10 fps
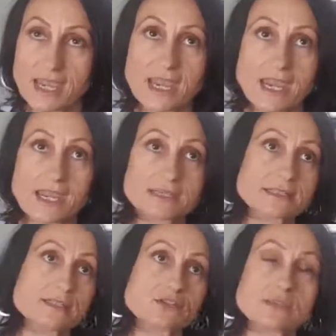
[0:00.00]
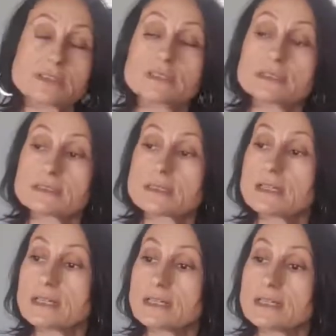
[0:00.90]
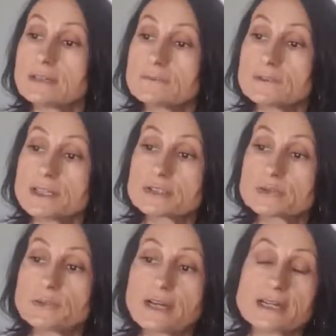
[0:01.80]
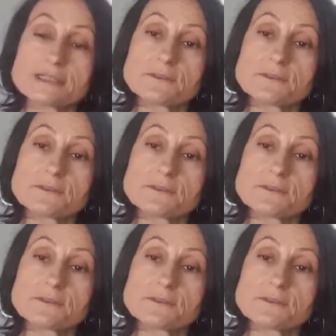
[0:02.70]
And you will learn where to find